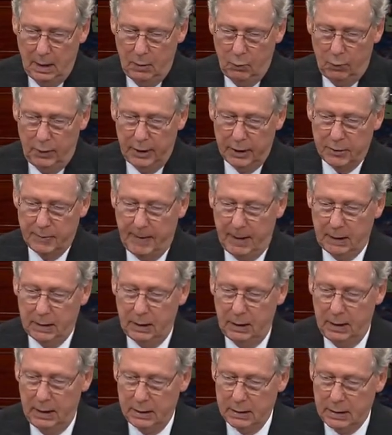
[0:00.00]
We expect
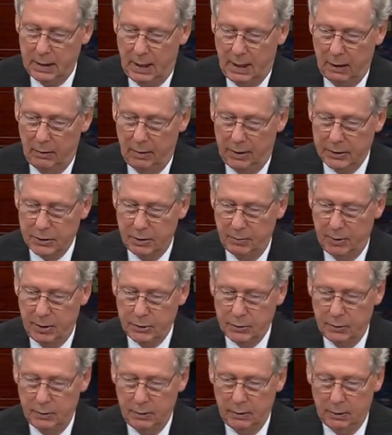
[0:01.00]
the next IRS
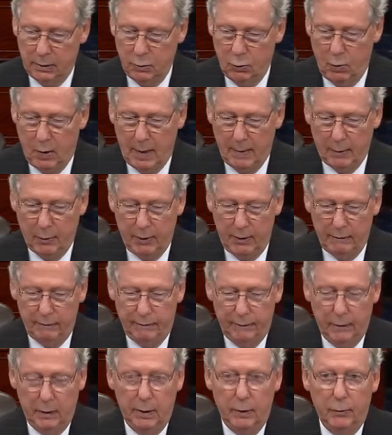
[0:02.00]
commissioner to cooperate
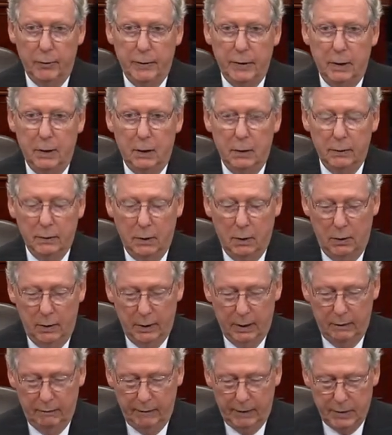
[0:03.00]
fully with the
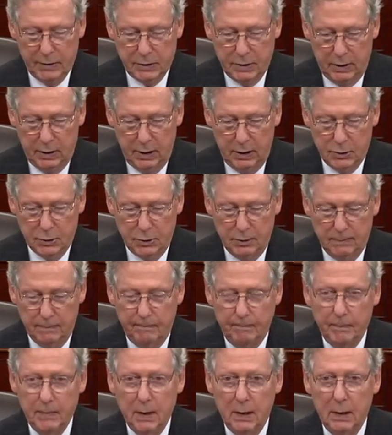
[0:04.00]
ongoing investigation
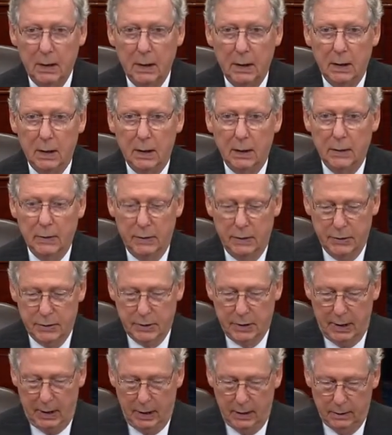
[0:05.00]
into this
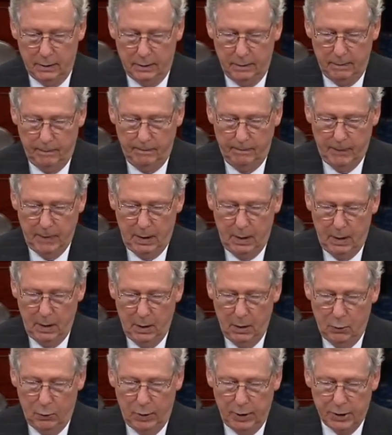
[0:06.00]
scandal.
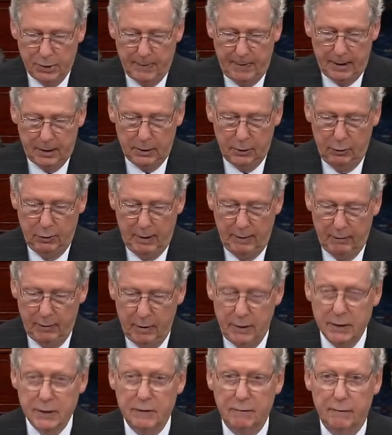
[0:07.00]
We expect whoever
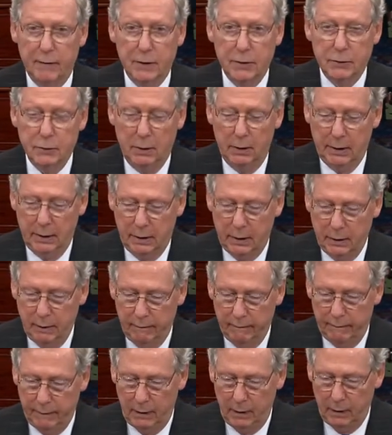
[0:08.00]
is eventually
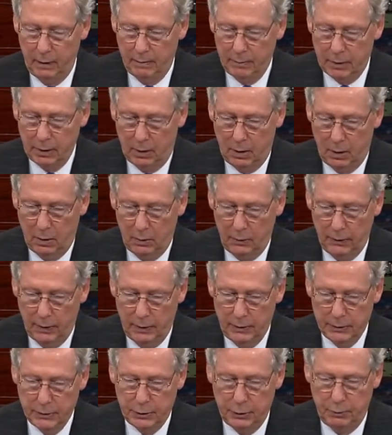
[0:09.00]
confirmed to hold
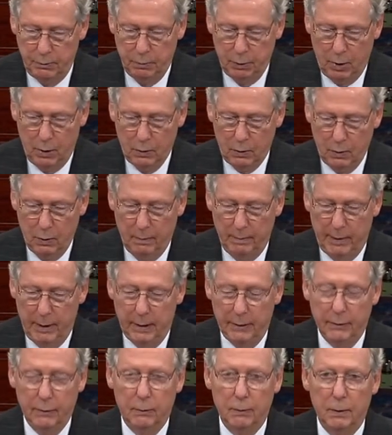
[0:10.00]
those who broke or
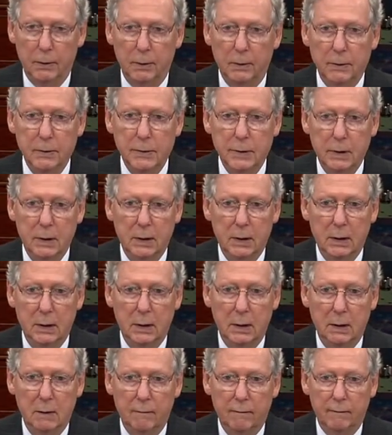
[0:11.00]
bent the rules
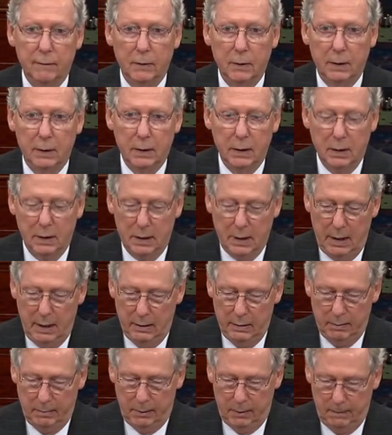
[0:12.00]
fully
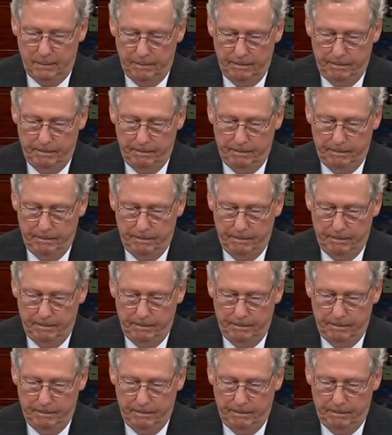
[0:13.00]
accountable.